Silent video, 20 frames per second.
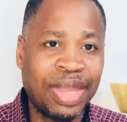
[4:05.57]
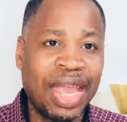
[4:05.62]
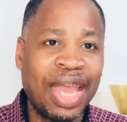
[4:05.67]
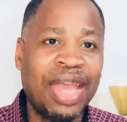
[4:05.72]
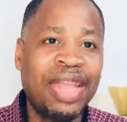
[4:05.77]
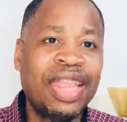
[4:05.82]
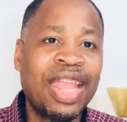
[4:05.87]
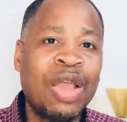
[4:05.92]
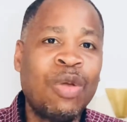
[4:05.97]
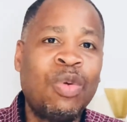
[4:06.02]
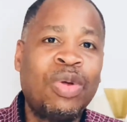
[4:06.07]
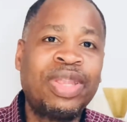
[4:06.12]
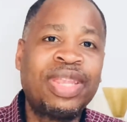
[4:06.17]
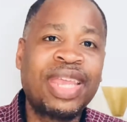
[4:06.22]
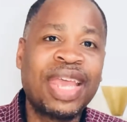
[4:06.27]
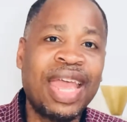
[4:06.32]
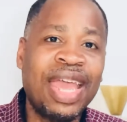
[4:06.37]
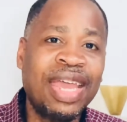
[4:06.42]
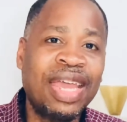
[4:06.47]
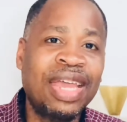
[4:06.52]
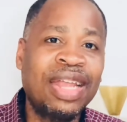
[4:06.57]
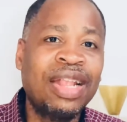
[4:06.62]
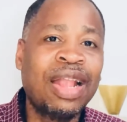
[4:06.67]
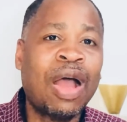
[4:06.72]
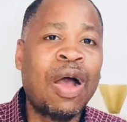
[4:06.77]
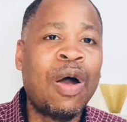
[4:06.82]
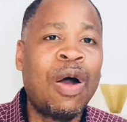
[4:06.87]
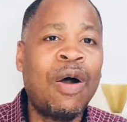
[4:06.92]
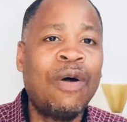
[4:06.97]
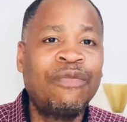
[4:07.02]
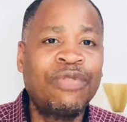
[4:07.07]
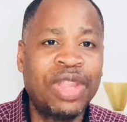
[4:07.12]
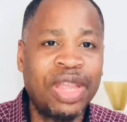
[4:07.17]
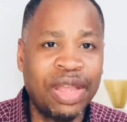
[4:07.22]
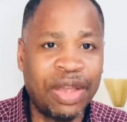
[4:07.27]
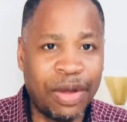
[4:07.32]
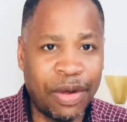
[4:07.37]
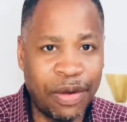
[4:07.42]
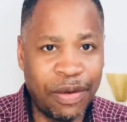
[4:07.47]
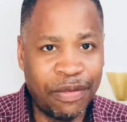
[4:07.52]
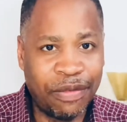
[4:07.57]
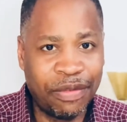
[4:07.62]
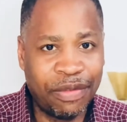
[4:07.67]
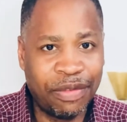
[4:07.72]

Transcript: and they were taken off the earth.